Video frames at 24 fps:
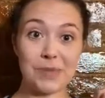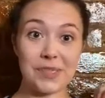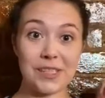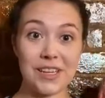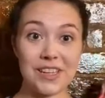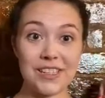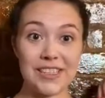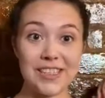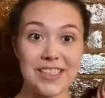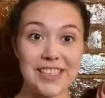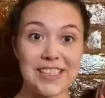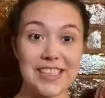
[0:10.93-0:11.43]

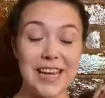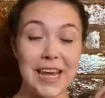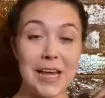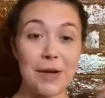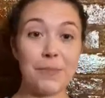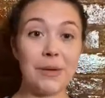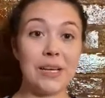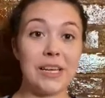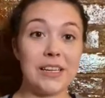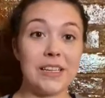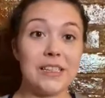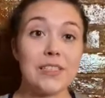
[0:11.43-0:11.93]
on today
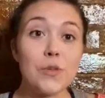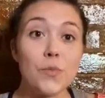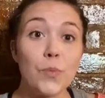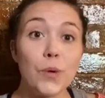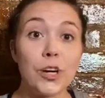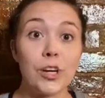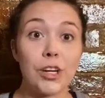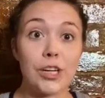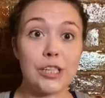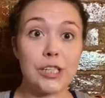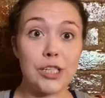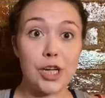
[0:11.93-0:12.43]
because we're
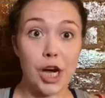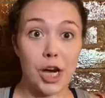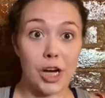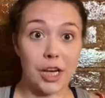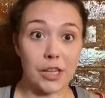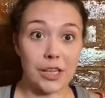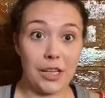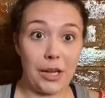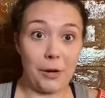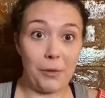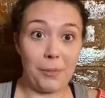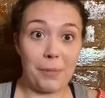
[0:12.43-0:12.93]
going to talk a
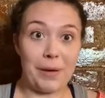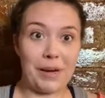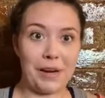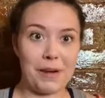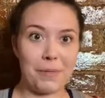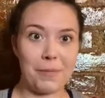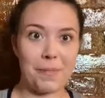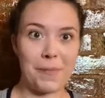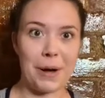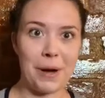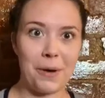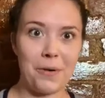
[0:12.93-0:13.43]
little bit
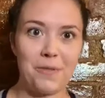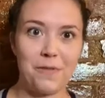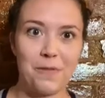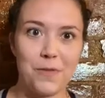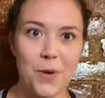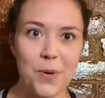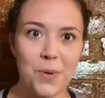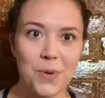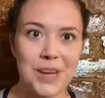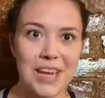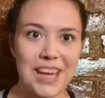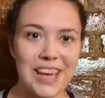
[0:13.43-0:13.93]
about
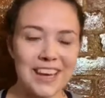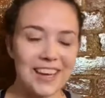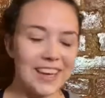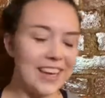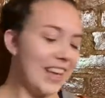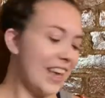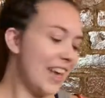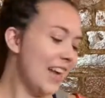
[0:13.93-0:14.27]
voting.